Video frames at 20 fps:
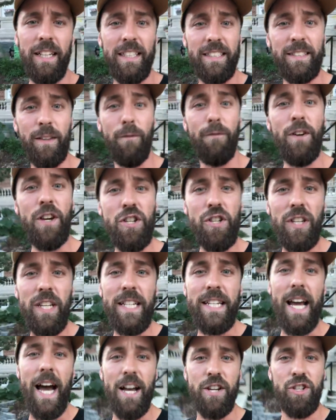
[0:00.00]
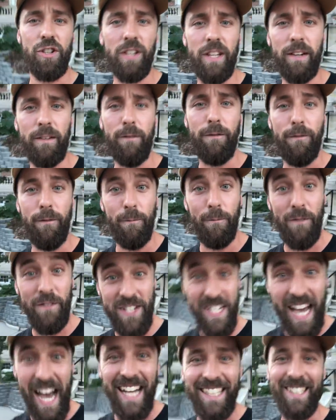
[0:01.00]
This is a visually dazzling,
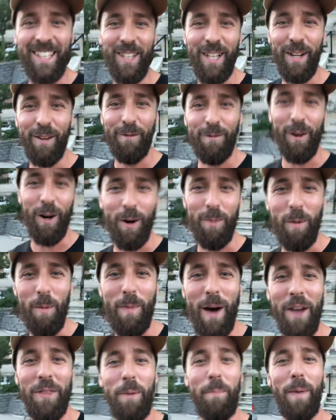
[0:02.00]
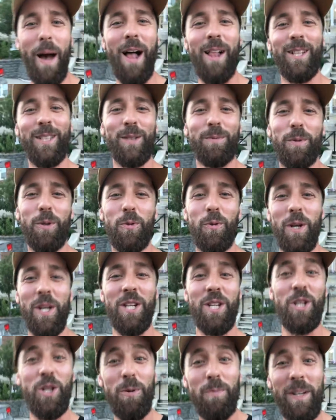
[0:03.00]
dazzling film about the balance between
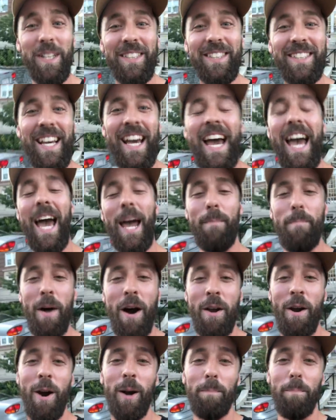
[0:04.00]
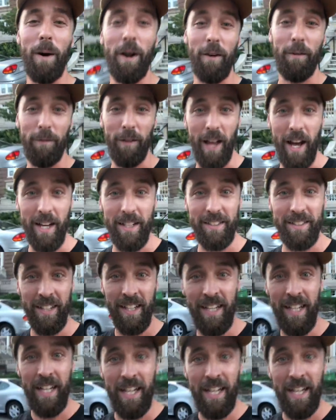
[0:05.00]
humans and monarch butterflies.